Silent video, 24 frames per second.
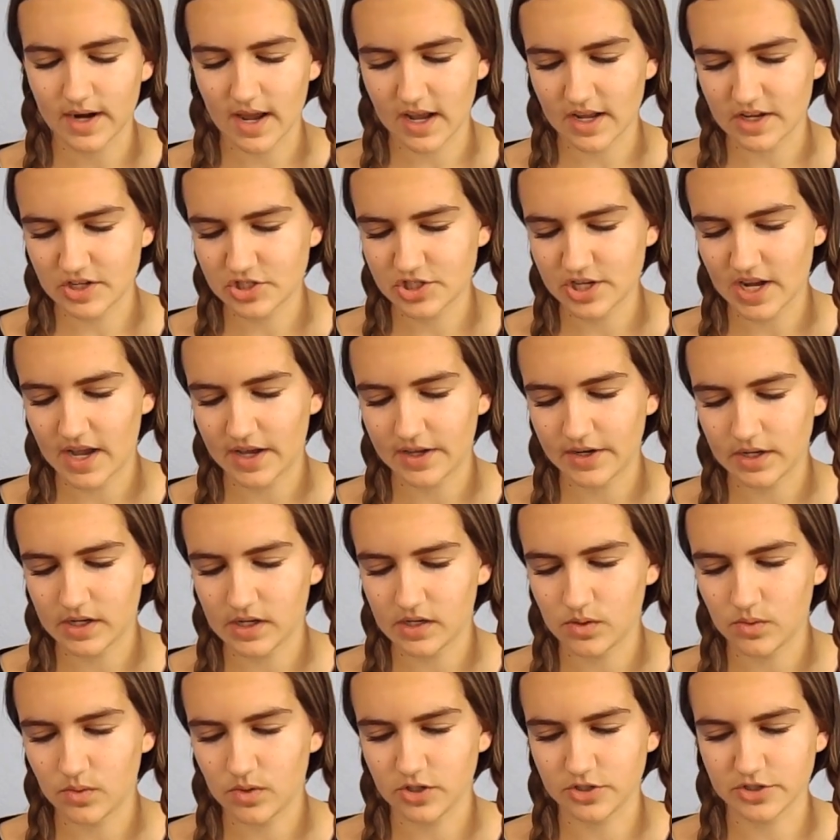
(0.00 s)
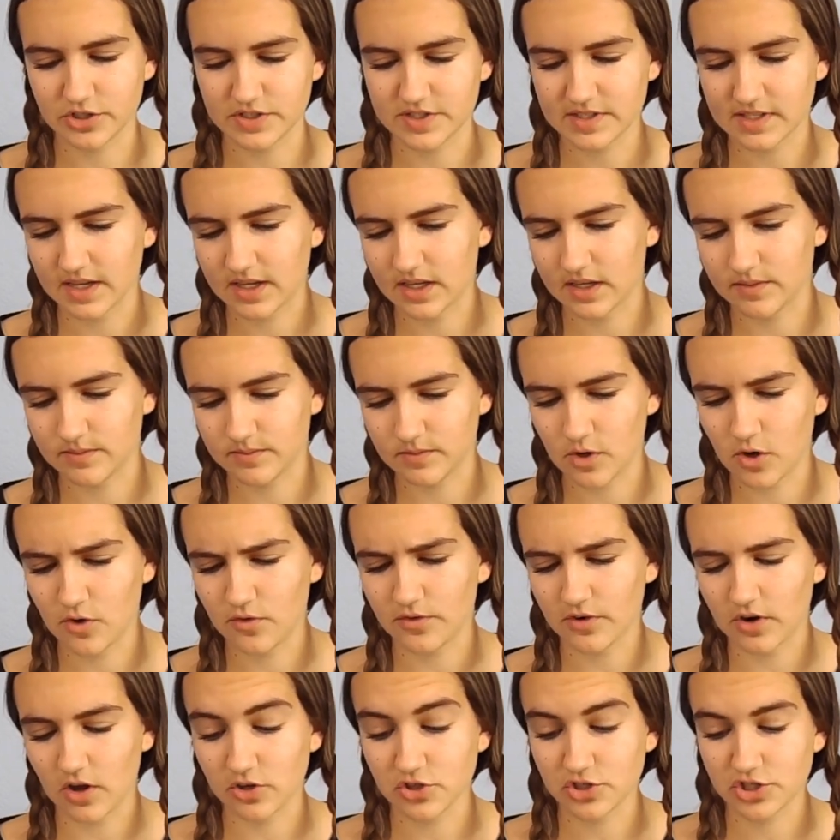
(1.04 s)
eyeshadow or just like an
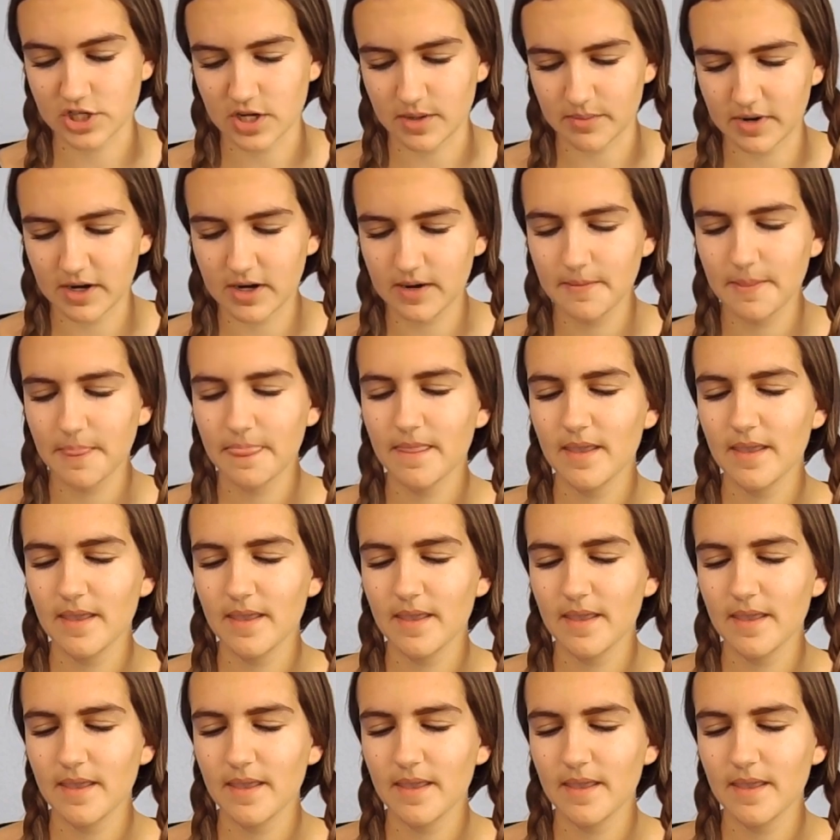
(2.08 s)
overall shimmer.